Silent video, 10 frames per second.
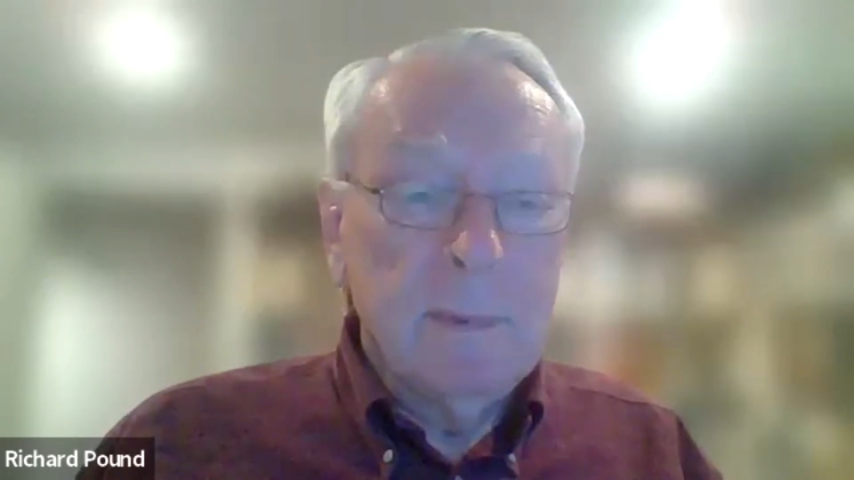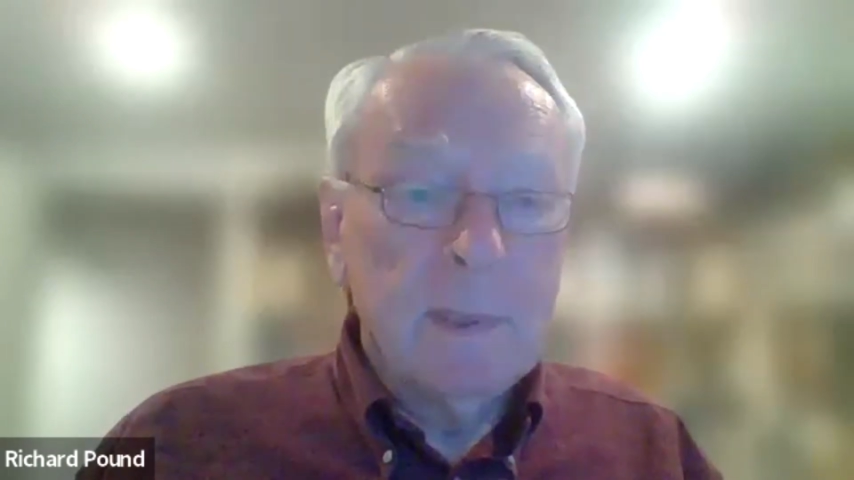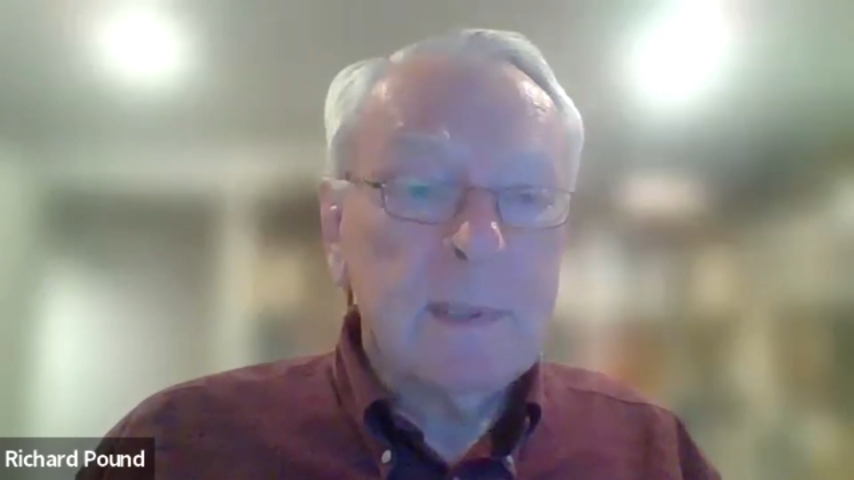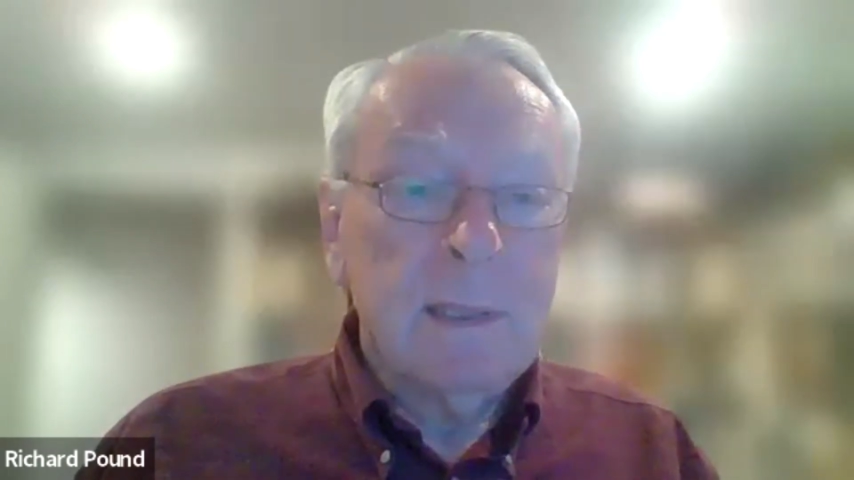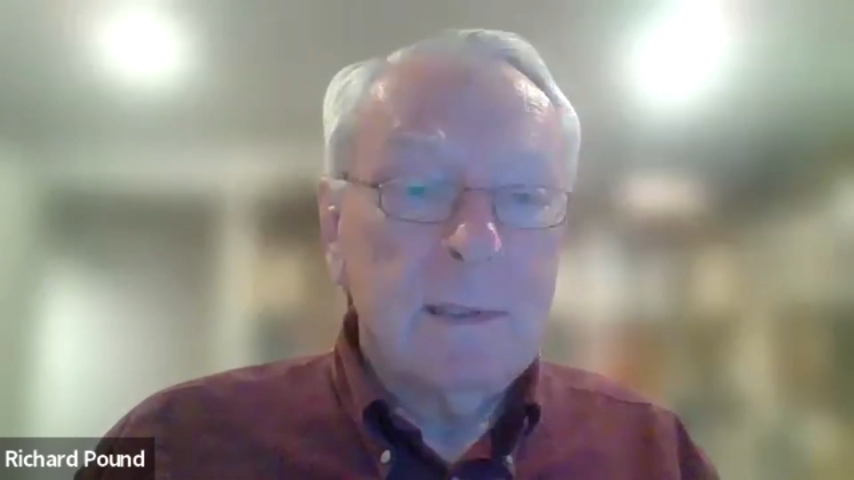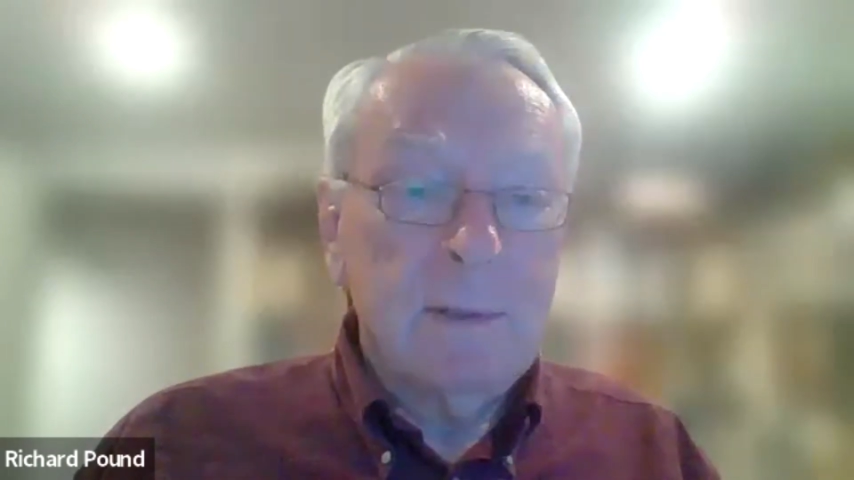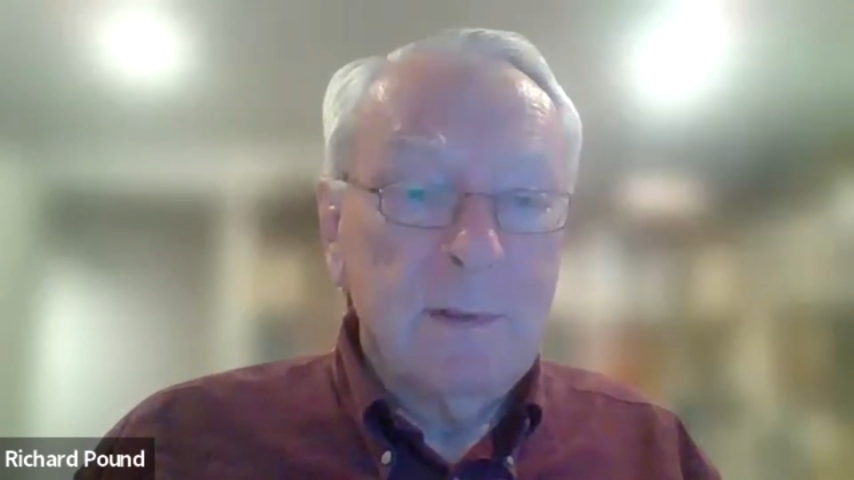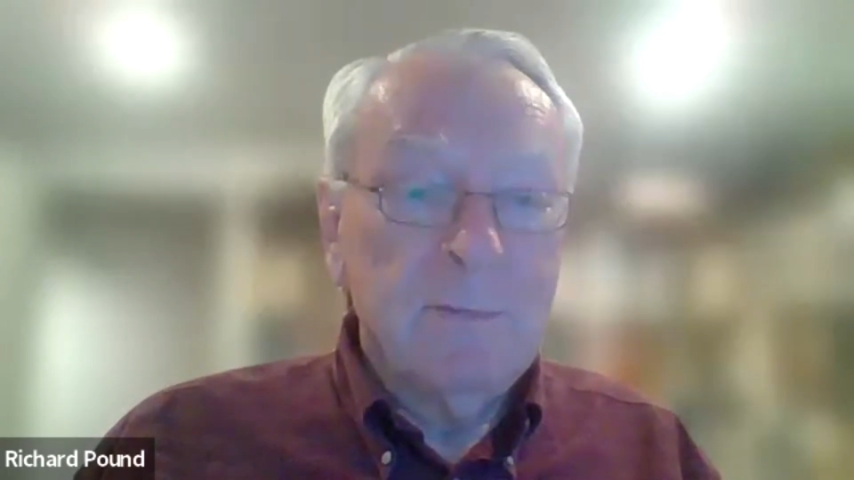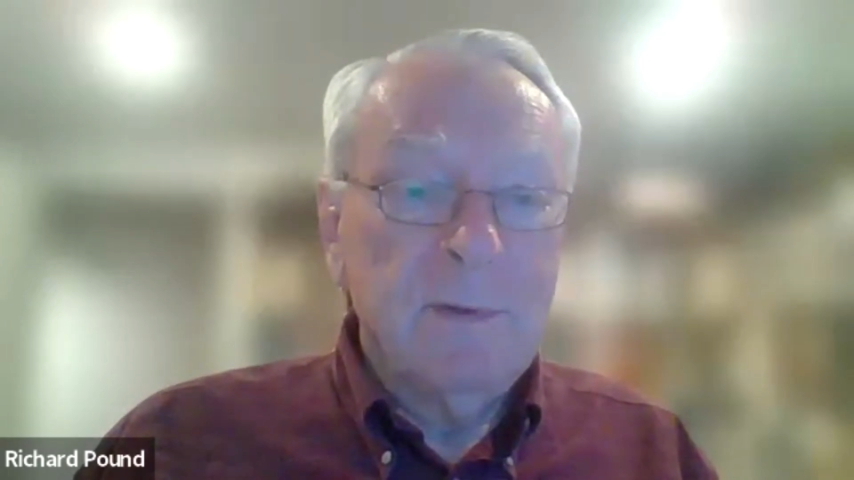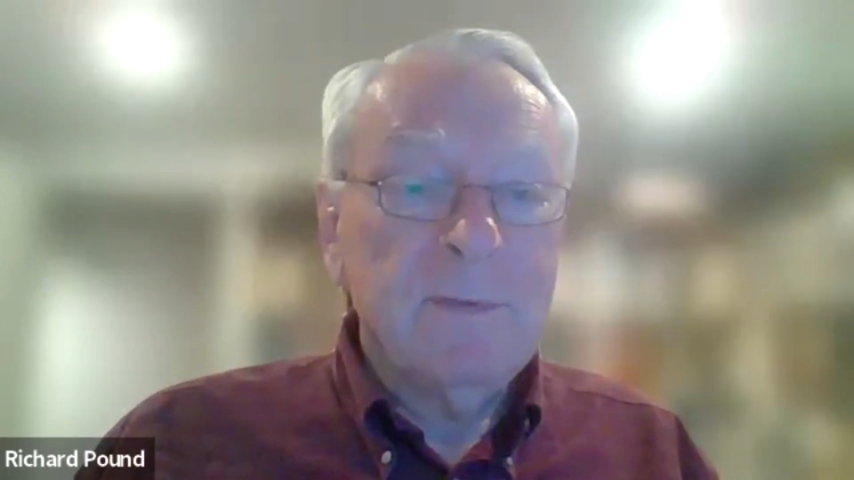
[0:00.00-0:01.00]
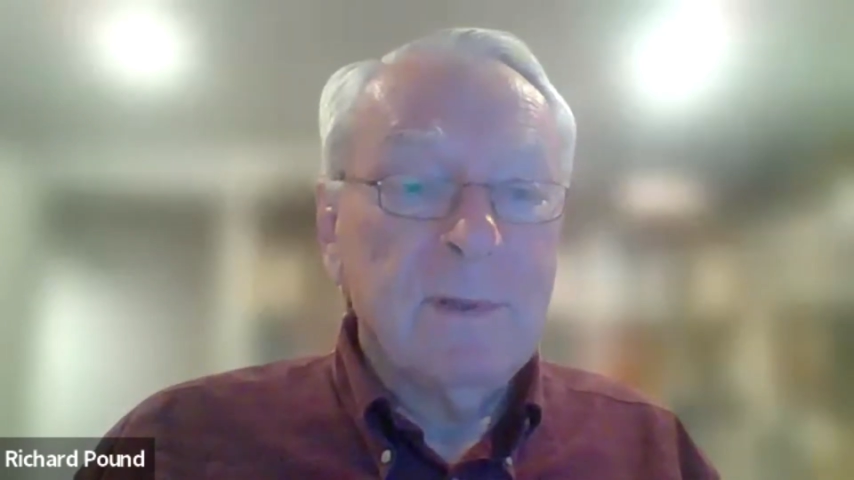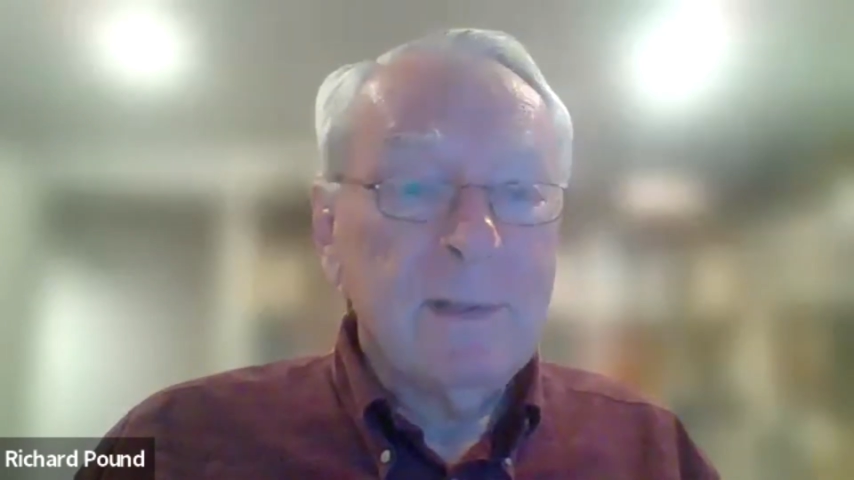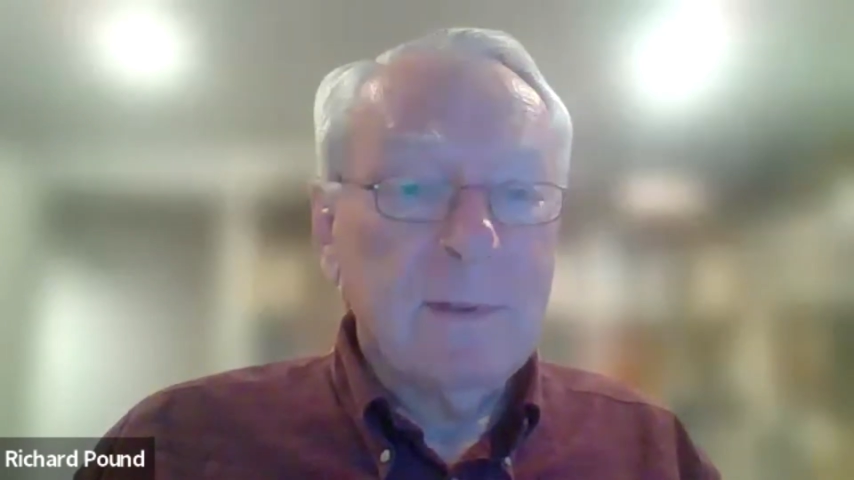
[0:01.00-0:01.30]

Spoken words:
exceeded the 250,